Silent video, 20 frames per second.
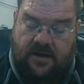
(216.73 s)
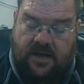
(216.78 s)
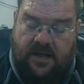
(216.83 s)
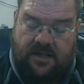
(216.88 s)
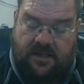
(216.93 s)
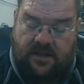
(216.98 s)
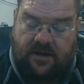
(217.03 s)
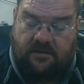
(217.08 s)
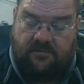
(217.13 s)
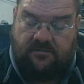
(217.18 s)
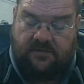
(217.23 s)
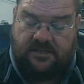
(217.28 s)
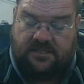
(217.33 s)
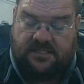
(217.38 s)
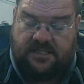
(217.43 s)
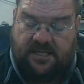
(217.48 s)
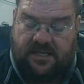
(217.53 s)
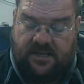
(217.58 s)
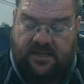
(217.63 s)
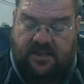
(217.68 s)
And there
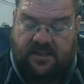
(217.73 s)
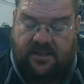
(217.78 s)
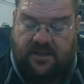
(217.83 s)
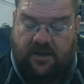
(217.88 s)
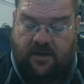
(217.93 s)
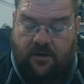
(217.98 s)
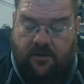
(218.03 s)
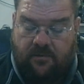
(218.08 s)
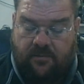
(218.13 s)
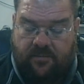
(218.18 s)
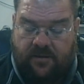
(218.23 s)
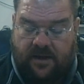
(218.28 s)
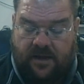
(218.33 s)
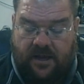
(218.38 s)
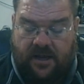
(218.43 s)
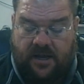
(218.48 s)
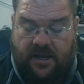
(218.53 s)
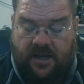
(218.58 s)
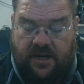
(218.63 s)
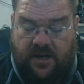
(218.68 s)
was an
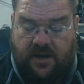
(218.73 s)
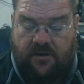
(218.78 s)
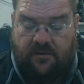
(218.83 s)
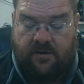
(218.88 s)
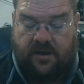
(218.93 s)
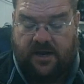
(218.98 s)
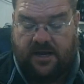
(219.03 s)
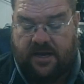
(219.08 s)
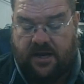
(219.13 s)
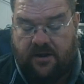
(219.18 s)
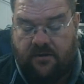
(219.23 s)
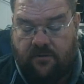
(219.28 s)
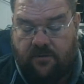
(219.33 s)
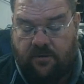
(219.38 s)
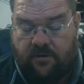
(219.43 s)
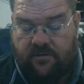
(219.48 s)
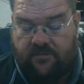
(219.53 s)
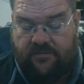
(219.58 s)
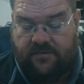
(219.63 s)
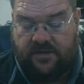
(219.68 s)
Ethiopian, a eunuch, a
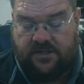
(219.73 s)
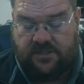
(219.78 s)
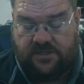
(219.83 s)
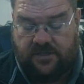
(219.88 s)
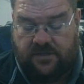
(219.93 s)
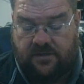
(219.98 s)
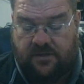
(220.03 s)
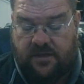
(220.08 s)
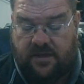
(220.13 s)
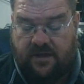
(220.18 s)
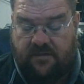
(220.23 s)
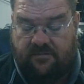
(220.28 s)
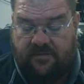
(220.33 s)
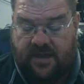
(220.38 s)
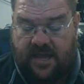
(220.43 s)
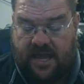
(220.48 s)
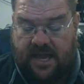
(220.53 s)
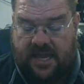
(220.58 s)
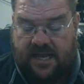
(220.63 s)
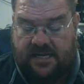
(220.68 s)
court official of
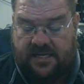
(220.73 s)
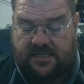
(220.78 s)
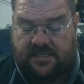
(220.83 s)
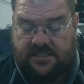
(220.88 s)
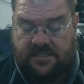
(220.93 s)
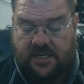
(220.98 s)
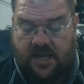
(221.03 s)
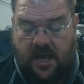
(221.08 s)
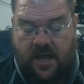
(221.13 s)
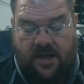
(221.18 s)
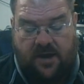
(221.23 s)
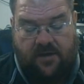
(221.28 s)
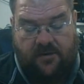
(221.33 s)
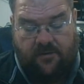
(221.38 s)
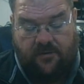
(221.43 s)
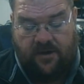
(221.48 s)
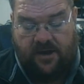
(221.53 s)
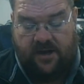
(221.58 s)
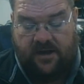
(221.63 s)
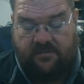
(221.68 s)
Candace,
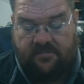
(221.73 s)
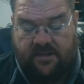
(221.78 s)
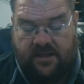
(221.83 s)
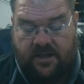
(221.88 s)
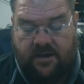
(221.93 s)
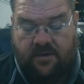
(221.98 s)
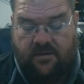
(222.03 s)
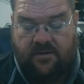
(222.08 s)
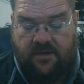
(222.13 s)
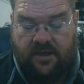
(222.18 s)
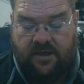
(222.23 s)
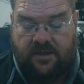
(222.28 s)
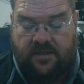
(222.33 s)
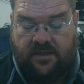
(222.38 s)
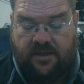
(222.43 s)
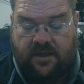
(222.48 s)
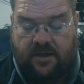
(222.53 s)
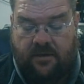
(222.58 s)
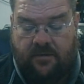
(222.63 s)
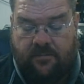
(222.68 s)
queen of the
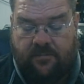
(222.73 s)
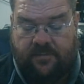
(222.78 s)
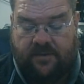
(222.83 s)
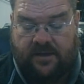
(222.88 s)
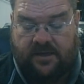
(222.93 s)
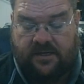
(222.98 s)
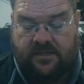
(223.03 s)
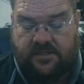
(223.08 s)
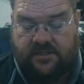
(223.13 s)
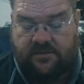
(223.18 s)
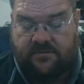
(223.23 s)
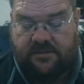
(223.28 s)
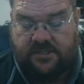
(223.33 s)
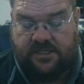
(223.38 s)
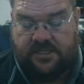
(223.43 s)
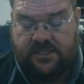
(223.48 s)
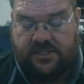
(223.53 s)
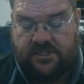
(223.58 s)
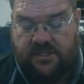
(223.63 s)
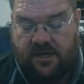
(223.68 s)
Ethiopians, who was
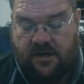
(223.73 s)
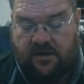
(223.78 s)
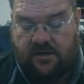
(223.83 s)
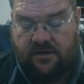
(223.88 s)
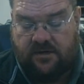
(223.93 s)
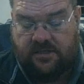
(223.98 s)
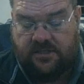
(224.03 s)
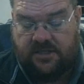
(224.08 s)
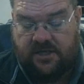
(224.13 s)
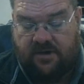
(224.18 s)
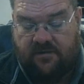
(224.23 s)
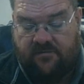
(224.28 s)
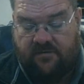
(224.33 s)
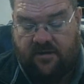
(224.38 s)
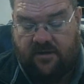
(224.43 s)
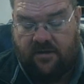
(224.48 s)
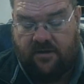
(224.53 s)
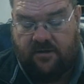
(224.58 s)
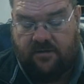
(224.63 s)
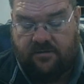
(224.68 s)
in charge of
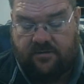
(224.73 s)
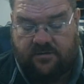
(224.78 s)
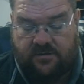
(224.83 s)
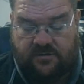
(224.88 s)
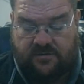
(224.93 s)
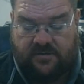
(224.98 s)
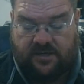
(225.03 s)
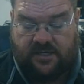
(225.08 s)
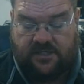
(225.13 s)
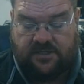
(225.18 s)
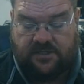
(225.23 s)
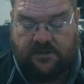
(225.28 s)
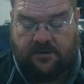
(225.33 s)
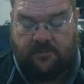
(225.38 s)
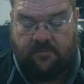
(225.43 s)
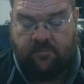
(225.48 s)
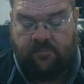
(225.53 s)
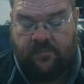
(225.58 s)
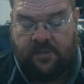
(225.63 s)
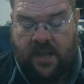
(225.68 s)
all her
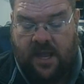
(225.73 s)
treasure.